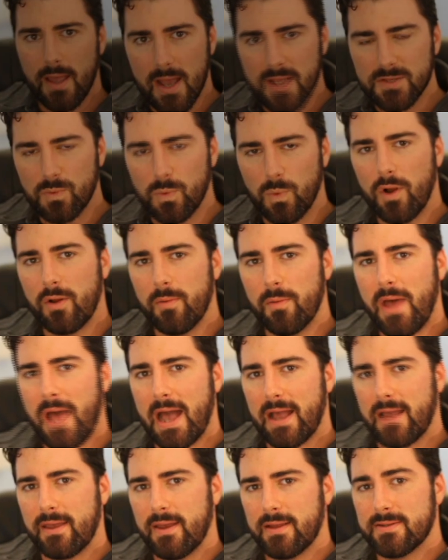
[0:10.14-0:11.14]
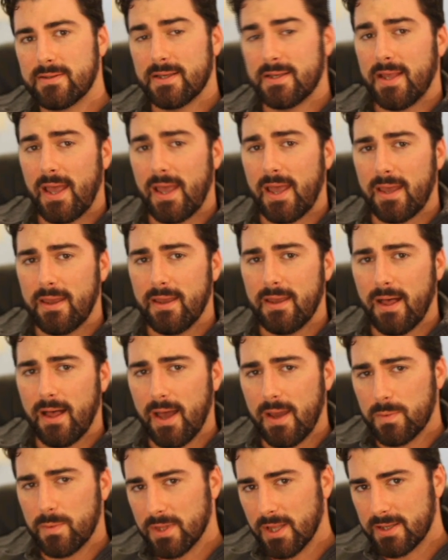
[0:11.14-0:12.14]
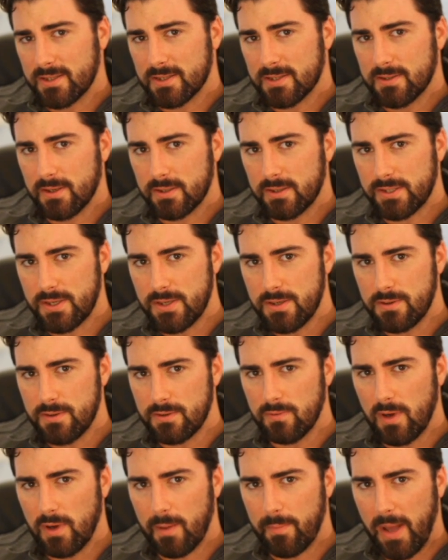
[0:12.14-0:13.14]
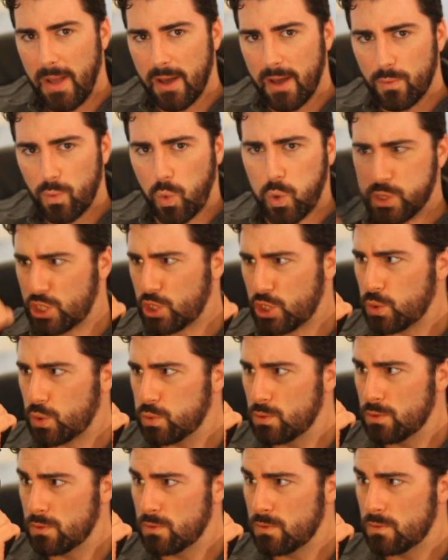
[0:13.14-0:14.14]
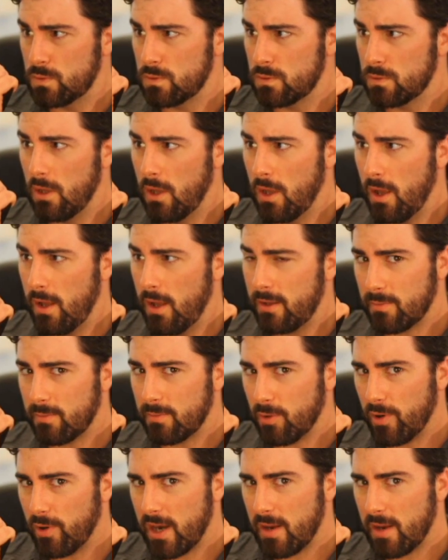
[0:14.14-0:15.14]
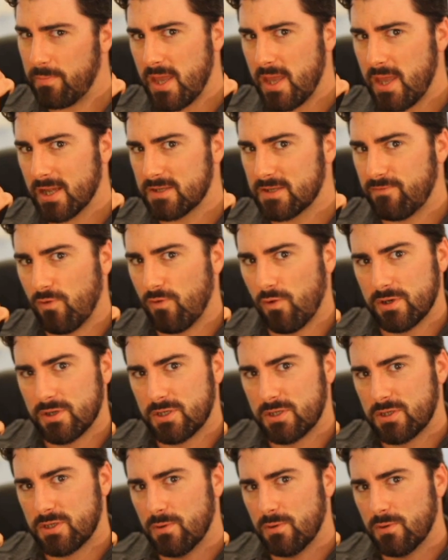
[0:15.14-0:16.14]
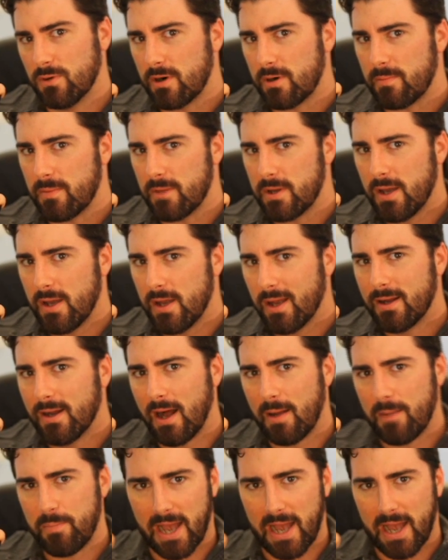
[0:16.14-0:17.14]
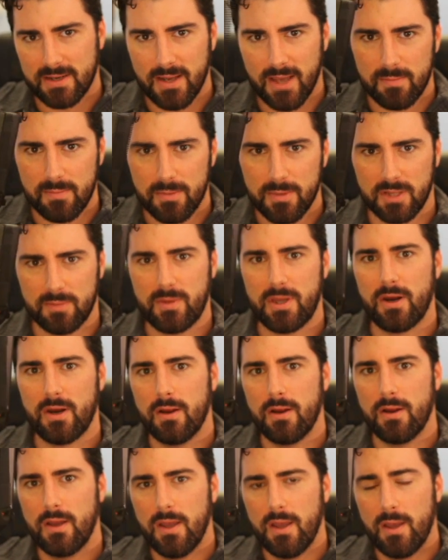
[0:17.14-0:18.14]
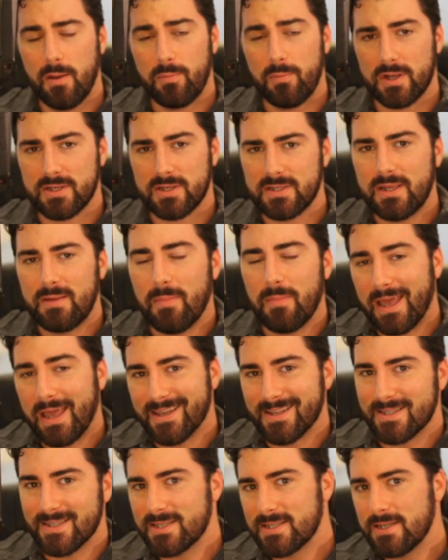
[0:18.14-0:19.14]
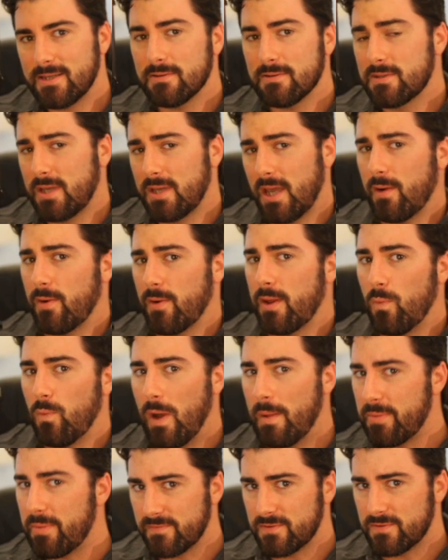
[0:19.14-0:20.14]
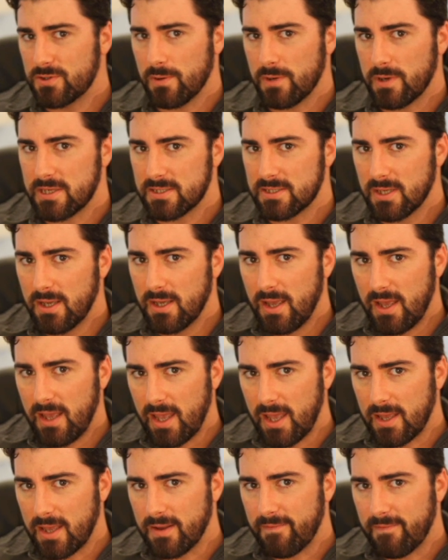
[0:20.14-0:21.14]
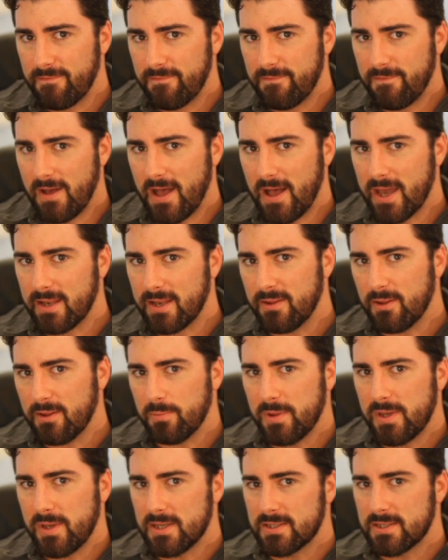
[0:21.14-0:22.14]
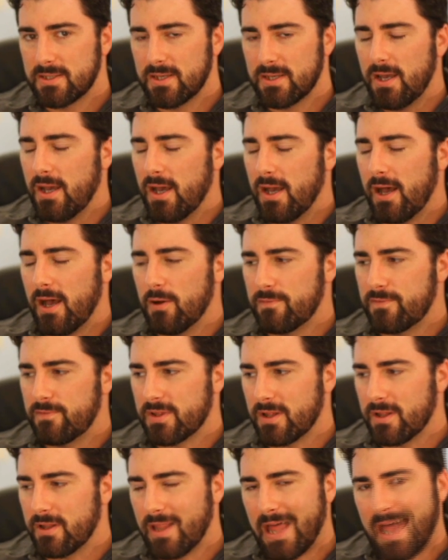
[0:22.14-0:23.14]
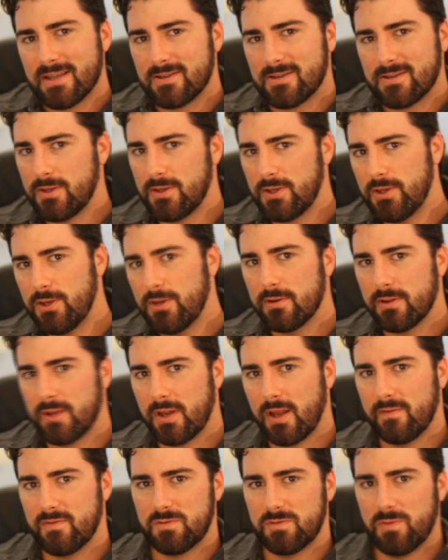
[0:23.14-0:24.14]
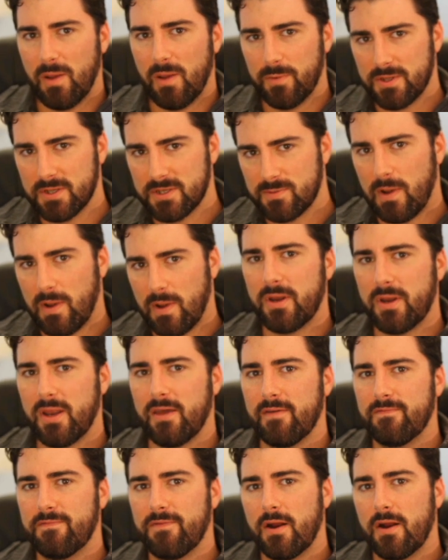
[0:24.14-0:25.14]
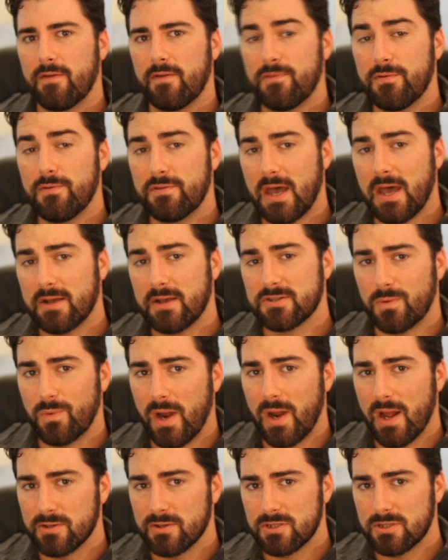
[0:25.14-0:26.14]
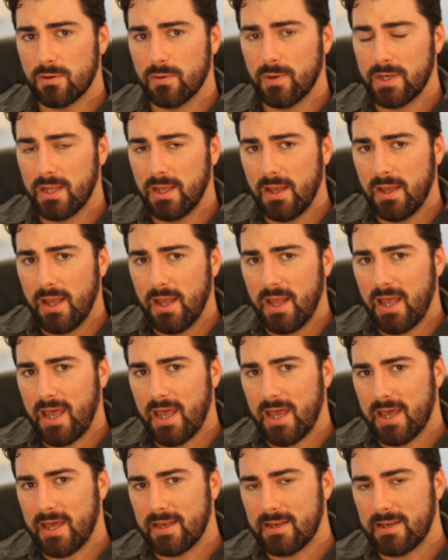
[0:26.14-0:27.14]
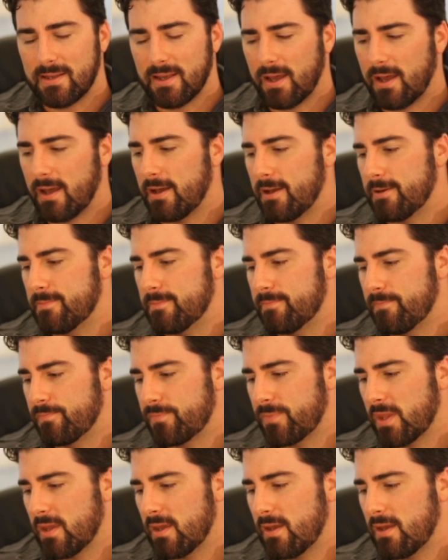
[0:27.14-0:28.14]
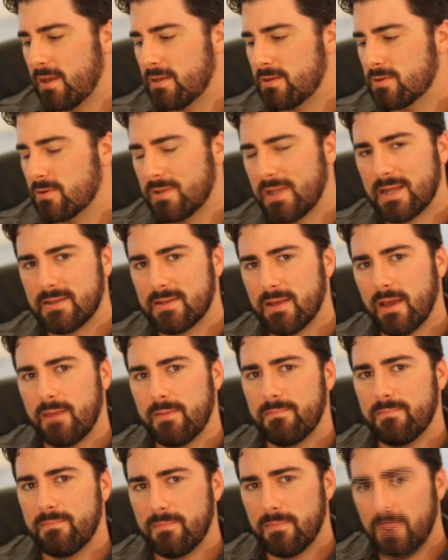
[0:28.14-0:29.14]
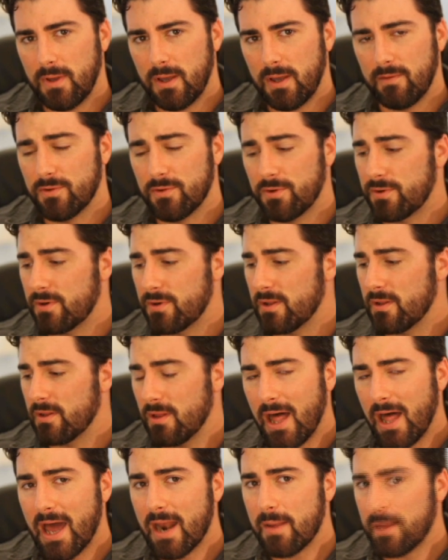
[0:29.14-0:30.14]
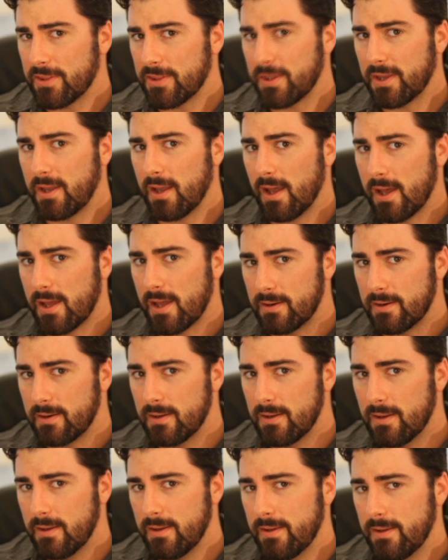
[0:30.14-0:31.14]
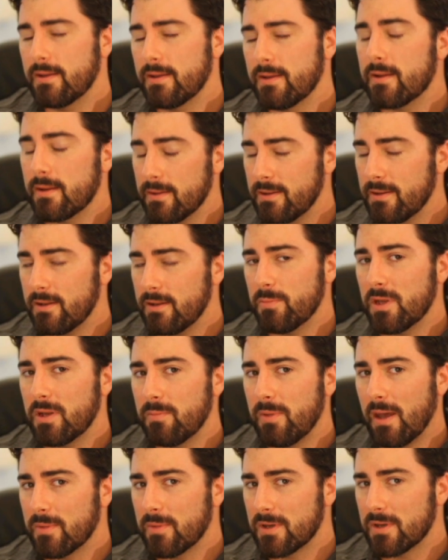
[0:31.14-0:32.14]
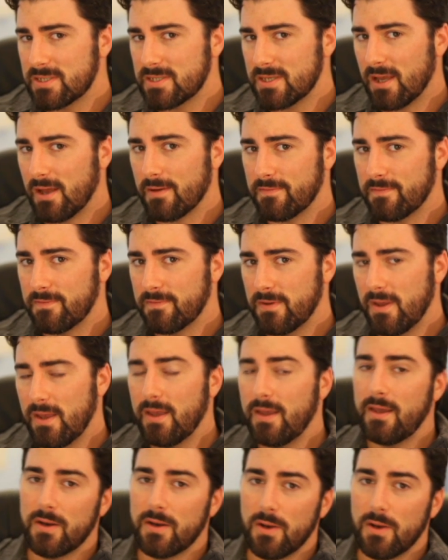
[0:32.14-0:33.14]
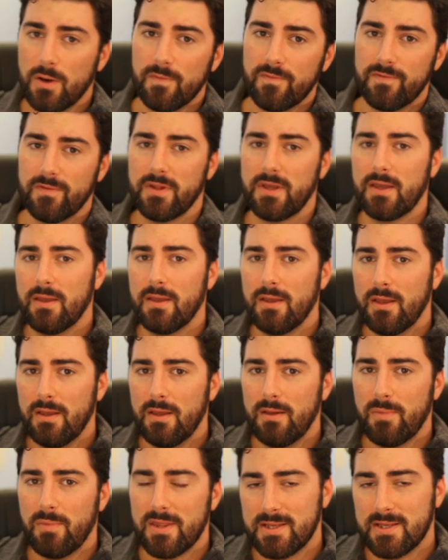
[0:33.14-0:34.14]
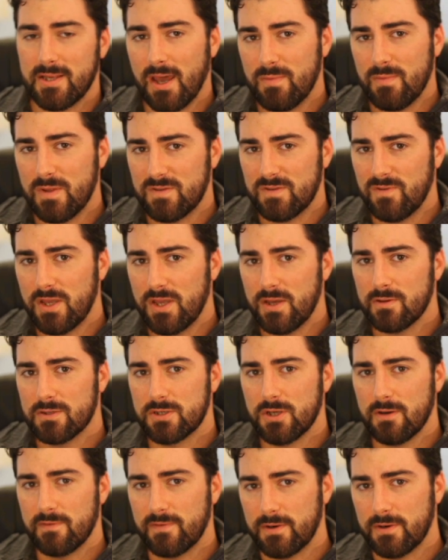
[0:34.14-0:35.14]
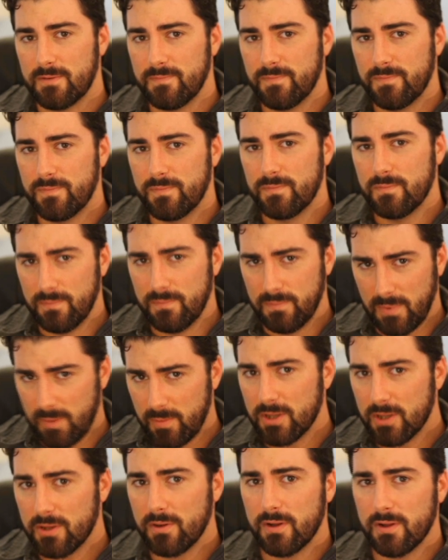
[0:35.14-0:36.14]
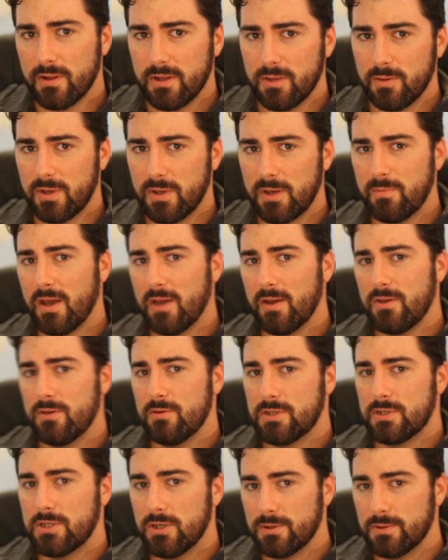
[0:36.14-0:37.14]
welcome back, and today I would like to talk to you about the Beretta PX4 Storm compact 9mm, presently my concealed carry weapon of choice, and a fine little piece. Over the last year that I've spent with this weapon, I've fired a few thousand rounds through it, and during that time, I've learned a lot about the gun, and a little bit about myself, and hopefully, by the time this video is over, I'm going to learn a little bit about you too,